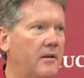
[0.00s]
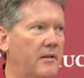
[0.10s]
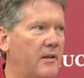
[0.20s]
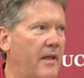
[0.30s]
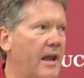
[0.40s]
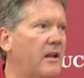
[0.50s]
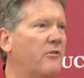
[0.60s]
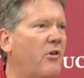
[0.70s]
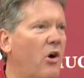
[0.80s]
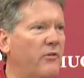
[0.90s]
that had
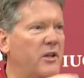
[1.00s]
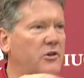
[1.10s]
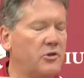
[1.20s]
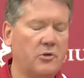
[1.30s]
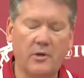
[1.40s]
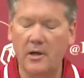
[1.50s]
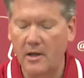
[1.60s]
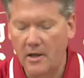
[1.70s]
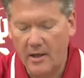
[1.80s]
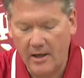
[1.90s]
evolved into
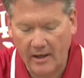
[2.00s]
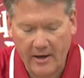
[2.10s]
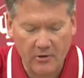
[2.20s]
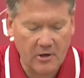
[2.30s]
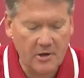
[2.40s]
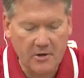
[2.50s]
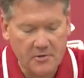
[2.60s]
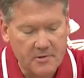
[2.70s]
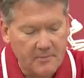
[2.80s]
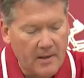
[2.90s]
in later
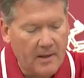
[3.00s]
years.